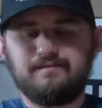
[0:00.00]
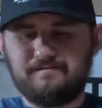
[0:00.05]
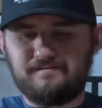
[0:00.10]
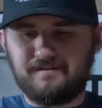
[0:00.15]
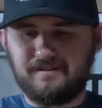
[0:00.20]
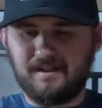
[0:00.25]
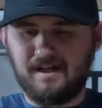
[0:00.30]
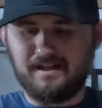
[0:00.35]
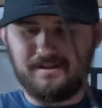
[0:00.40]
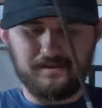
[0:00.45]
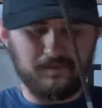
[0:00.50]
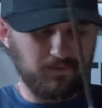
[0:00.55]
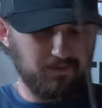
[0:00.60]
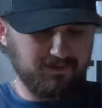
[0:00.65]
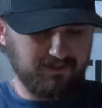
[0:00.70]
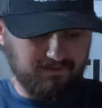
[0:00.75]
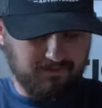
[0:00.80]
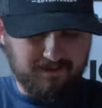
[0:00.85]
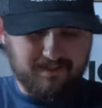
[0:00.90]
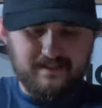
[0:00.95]
Forgot the
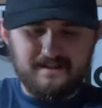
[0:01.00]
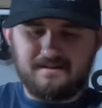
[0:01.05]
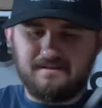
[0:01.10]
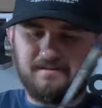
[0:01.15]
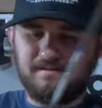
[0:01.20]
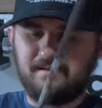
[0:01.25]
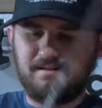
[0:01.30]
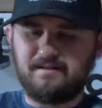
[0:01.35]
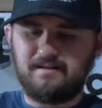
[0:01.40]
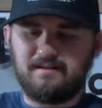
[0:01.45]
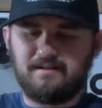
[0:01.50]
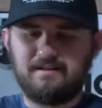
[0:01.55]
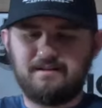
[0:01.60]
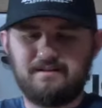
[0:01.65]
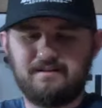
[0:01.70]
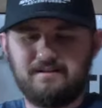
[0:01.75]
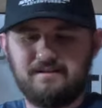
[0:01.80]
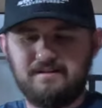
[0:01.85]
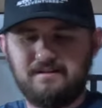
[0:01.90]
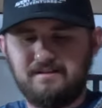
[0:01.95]
one that was in the
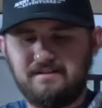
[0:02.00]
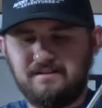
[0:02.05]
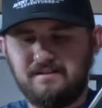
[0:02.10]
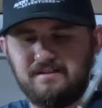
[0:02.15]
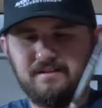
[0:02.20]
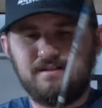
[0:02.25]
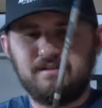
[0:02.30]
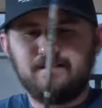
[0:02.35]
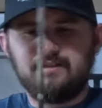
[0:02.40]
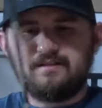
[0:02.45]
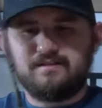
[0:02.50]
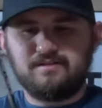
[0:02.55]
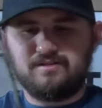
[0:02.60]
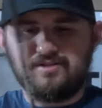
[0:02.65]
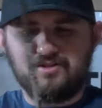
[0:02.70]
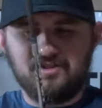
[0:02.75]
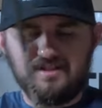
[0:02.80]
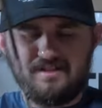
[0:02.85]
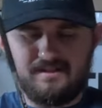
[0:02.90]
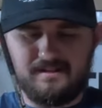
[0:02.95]

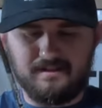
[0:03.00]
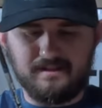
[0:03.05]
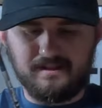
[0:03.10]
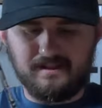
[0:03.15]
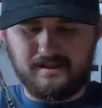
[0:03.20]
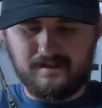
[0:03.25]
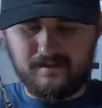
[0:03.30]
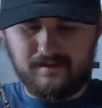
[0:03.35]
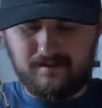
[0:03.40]
jig here.